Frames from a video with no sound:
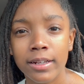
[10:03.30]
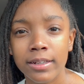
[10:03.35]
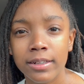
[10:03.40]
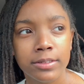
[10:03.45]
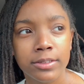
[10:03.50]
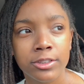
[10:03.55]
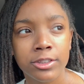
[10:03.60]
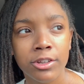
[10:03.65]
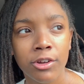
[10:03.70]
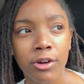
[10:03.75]

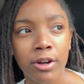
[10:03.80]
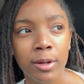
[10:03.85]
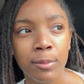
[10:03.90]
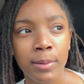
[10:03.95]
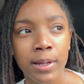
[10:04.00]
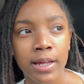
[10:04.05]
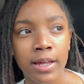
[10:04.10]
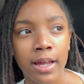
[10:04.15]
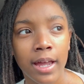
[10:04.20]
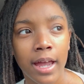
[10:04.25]

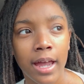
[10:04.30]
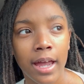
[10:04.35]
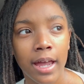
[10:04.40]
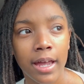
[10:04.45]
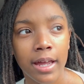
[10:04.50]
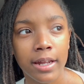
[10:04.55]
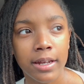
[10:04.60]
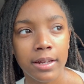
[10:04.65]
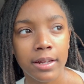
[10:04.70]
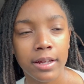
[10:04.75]
screaming
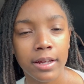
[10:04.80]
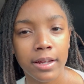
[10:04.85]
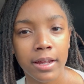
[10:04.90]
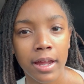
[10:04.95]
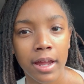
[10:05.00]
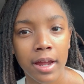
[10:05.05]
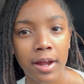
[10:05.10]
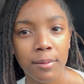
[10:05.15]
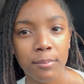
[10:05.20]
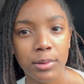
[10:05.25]
at a
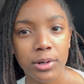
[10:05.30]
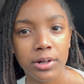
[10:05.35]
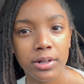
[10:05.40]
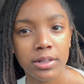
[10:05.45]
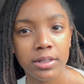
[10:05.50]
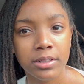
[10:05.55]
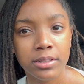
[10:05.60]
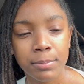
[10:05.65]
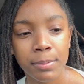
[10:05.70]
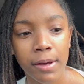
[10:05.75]

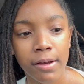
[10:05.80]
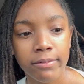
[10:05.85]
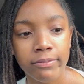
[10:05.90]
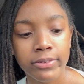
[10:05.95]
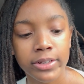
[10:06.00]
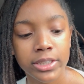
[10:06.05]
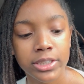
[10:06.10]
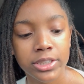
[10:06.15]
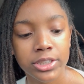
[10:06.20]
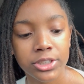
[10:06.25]
camera about
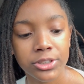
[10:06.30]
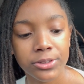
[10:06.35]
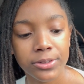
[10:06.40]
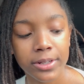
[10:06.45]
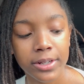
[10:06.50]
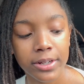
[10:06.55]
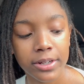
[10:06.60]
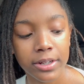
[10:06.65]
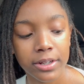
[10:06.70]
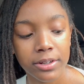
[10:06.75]
fictional
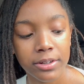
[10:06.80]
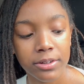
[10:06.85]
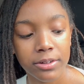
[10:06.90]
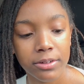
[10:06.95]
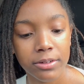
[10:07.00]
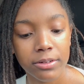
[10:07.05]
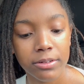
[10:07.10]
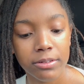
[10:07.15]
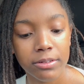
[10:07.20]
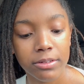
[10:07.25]

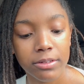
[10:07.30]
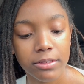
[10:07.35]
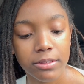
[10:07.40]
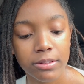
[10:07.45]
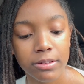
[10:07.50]
characters.